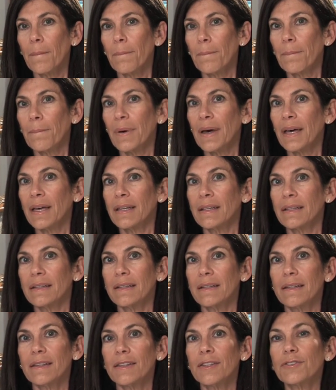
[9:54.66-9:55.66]

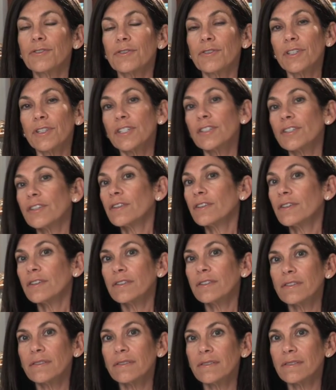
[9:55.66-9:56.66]
the
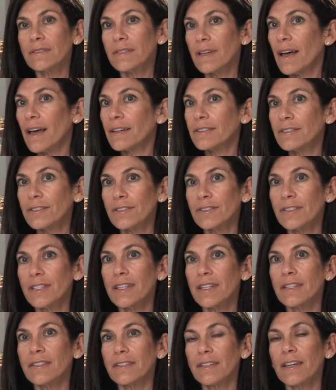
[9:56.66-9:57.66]
traditional doctors in
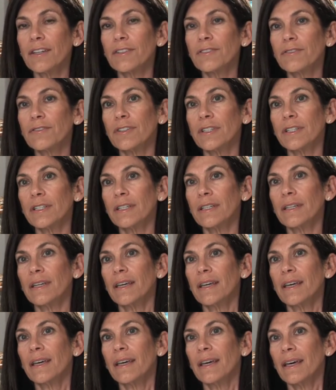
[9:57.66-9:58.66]
this country
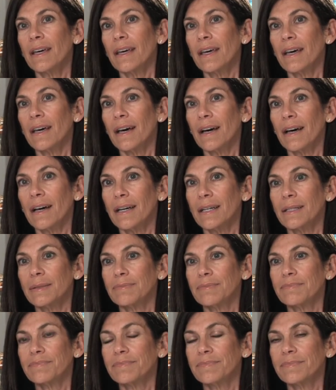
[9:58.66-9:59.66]

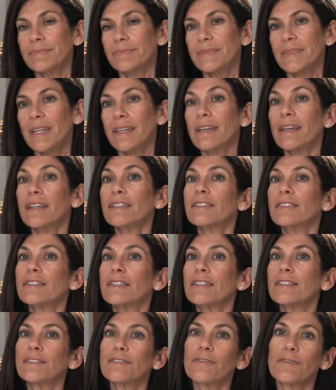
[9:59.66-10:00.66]
I guess
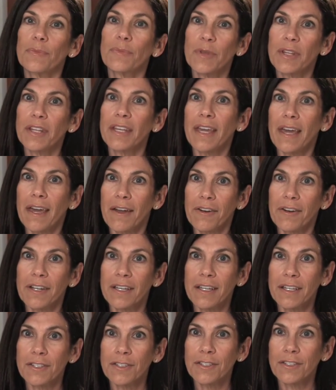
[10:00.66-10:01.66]
it's a
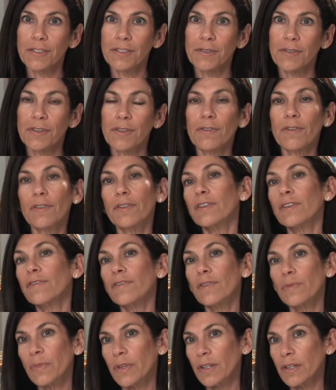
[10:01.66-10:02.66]
familiarity issue, and they're only
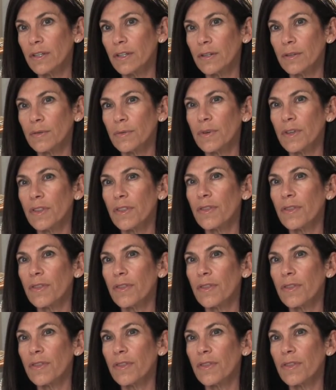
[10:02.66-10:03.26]
familiar with